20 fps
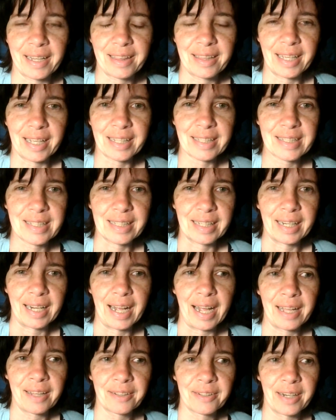of things that
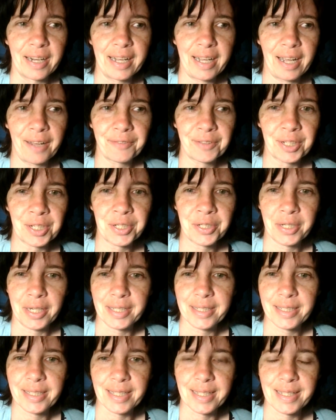either I have to
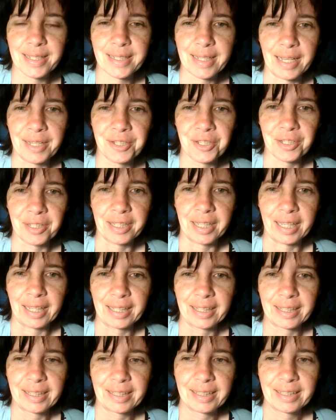trust the
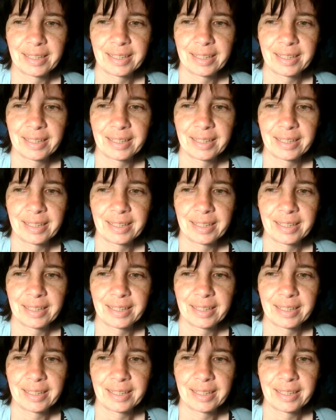scheduling